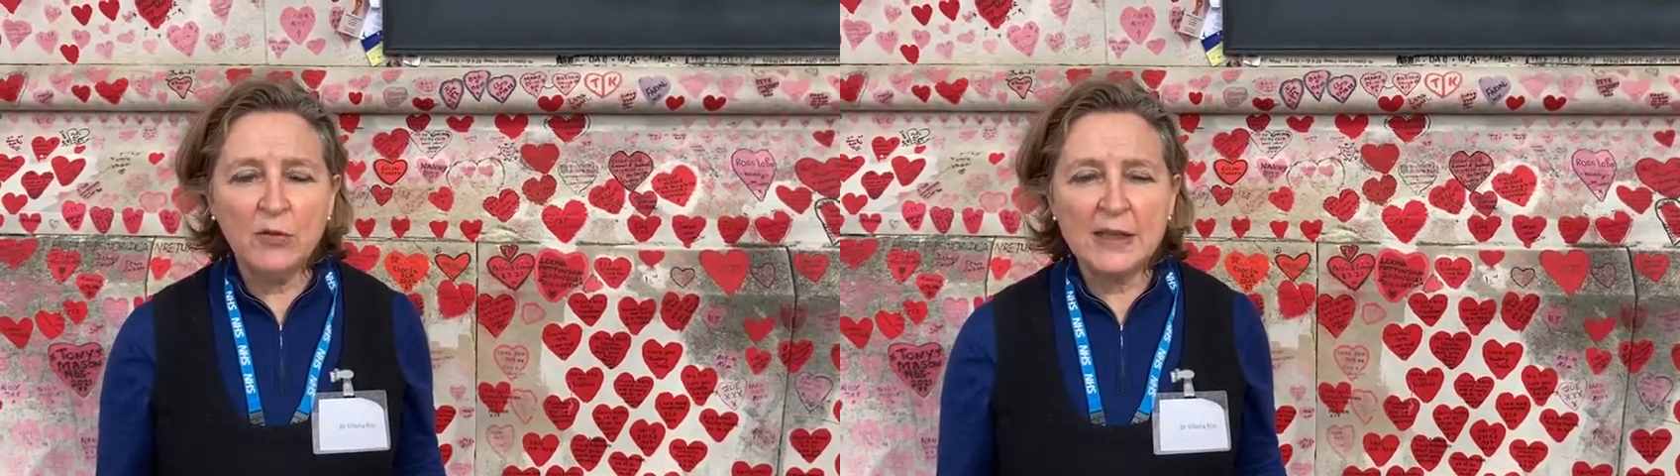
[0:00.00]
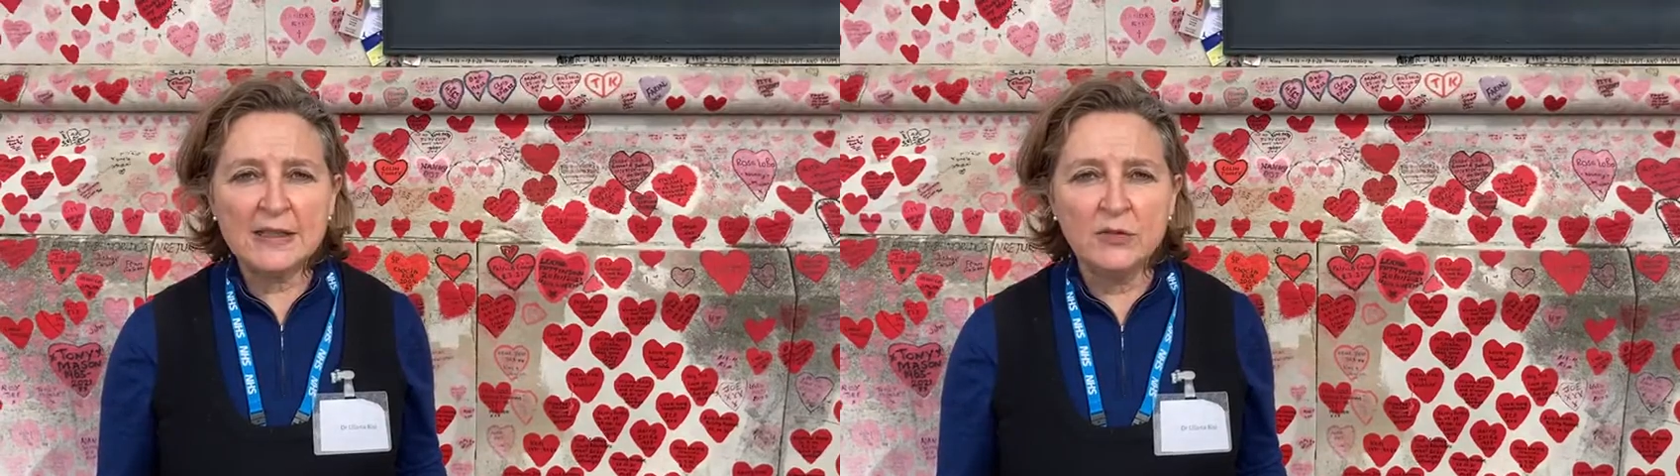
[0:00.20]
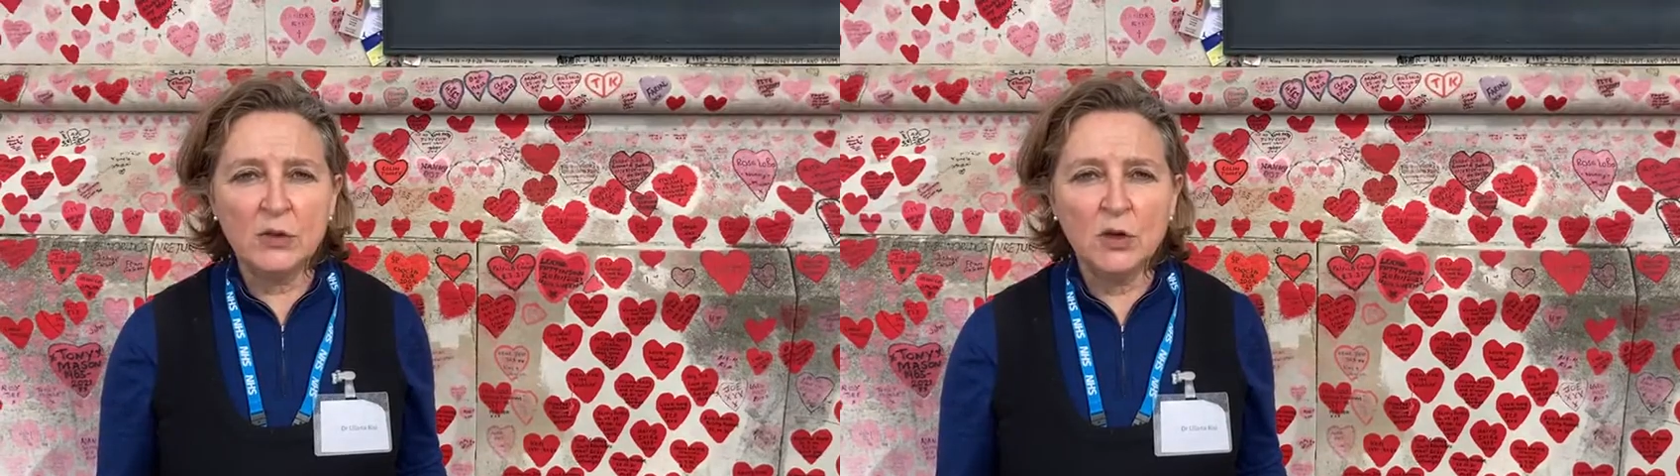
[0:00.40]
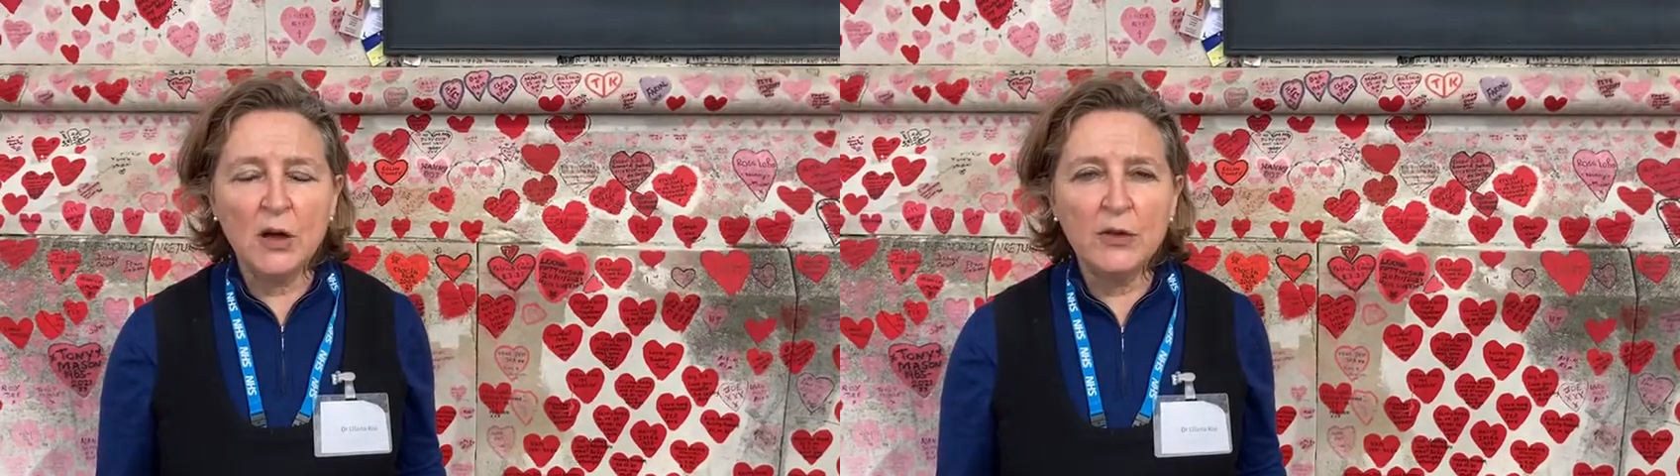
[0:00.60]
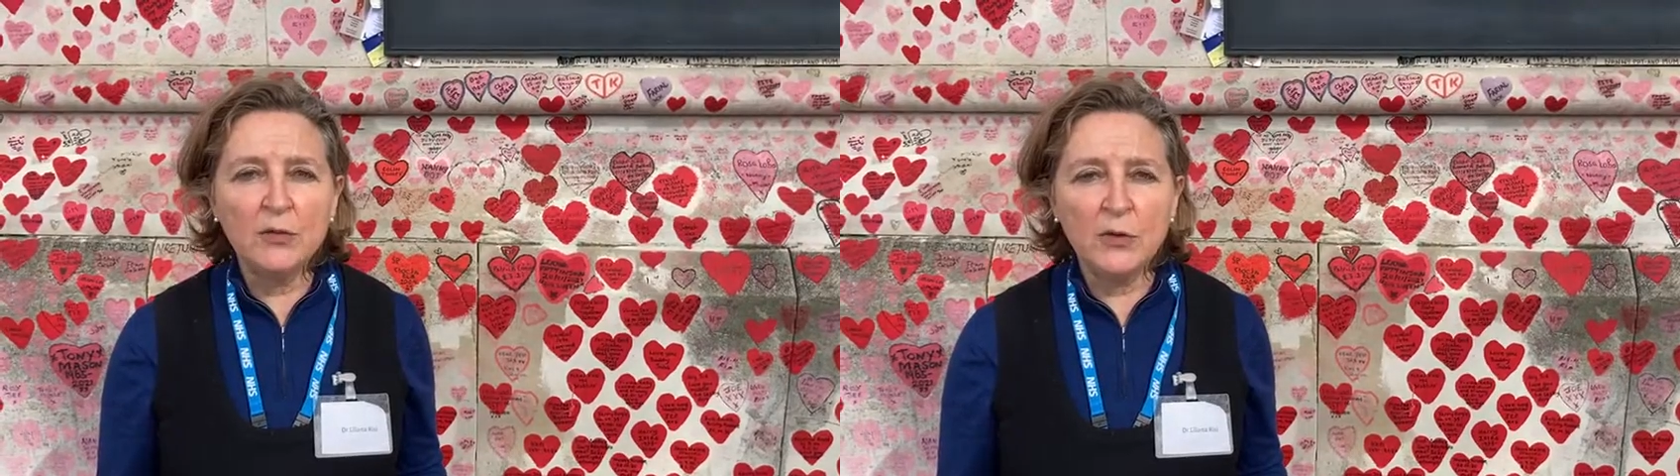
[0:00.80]
Festival
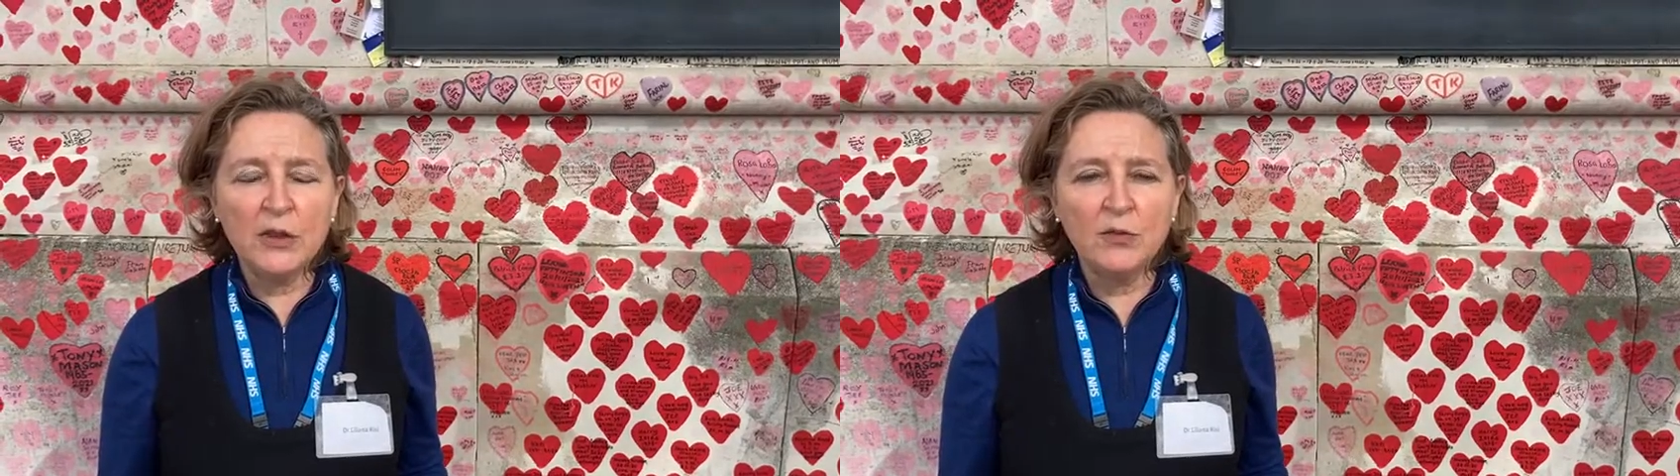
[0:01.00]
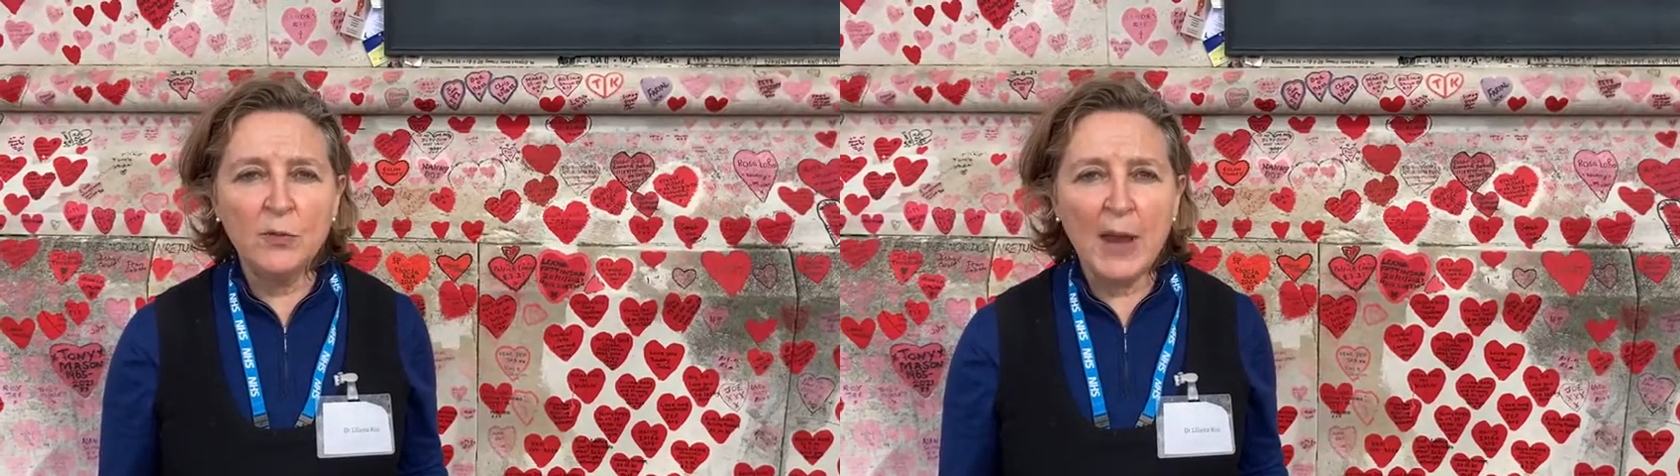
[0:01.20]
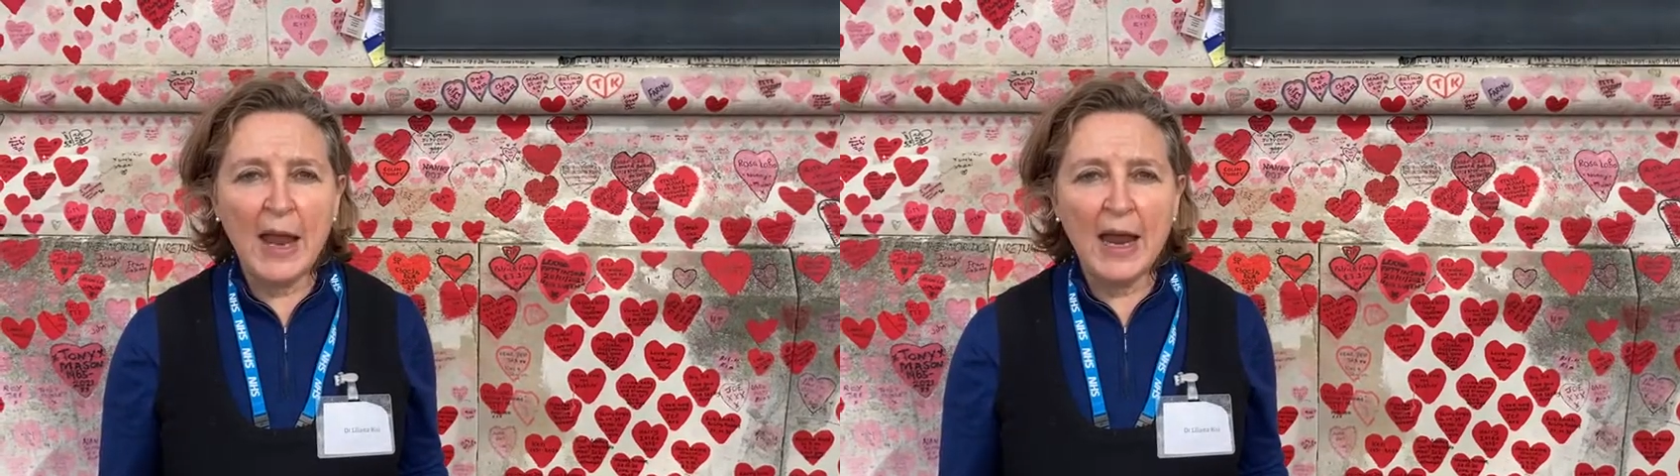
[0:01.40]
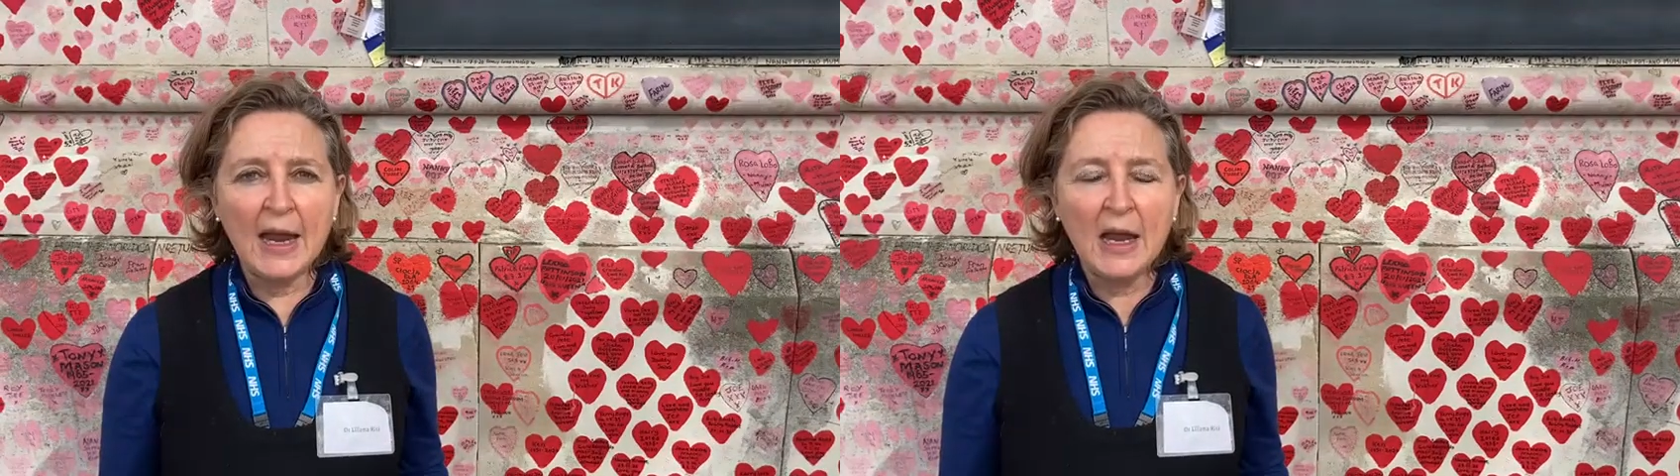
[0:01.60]
on the 5th of May,